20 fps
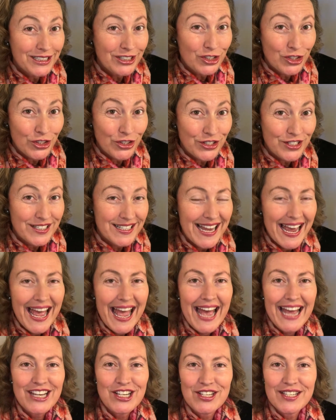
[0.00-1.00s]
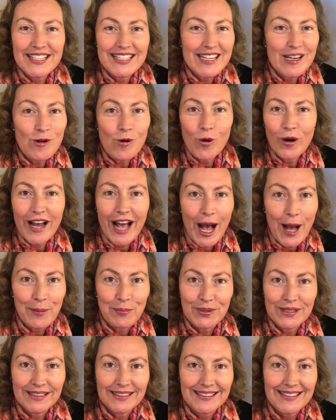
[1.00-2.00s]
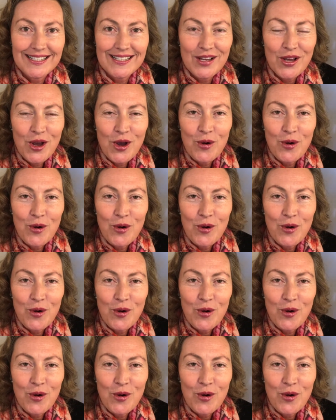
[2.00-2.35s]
choose, and just see what happens.